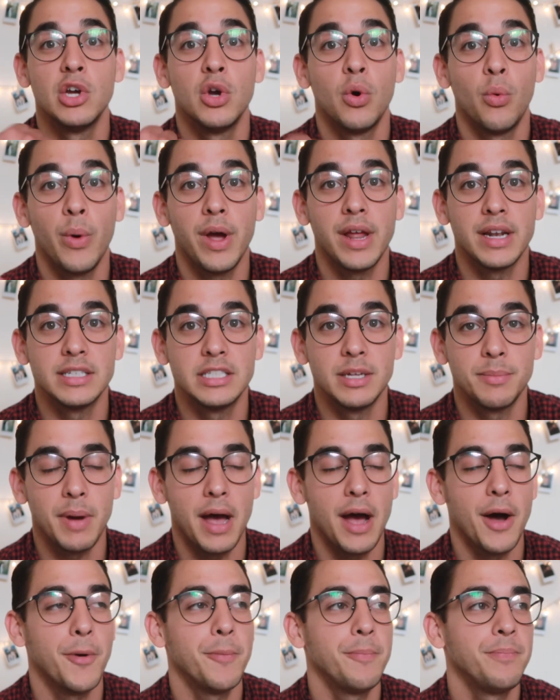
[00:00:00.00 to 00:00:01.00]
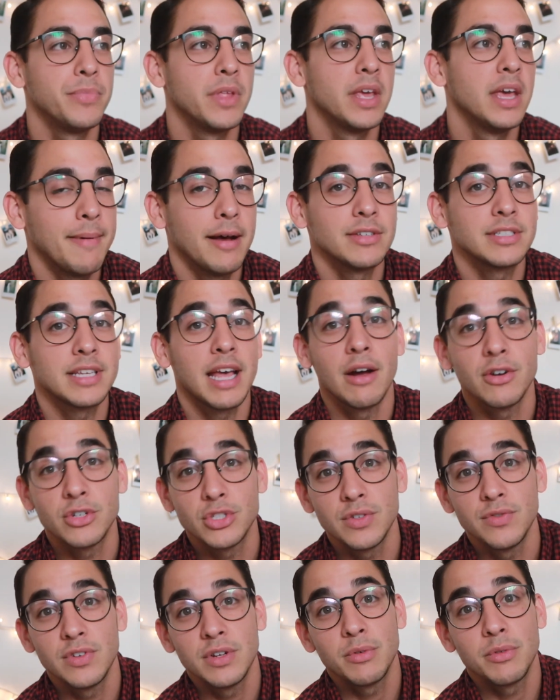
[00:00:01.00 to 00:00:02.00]
we had to dip out. I was couch
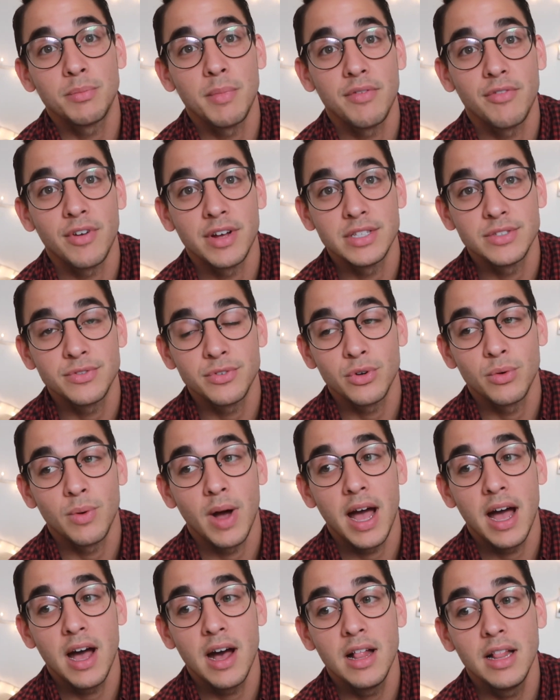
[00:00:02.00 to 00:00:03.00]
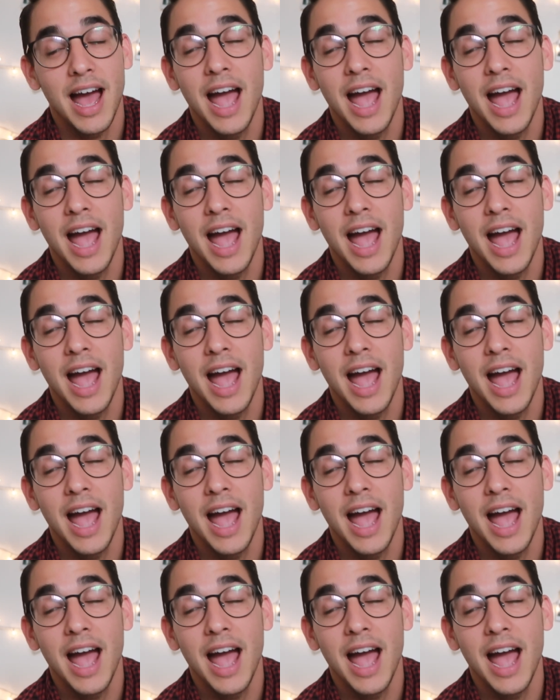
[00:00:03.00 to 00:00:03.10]
surfing with my friends for a while.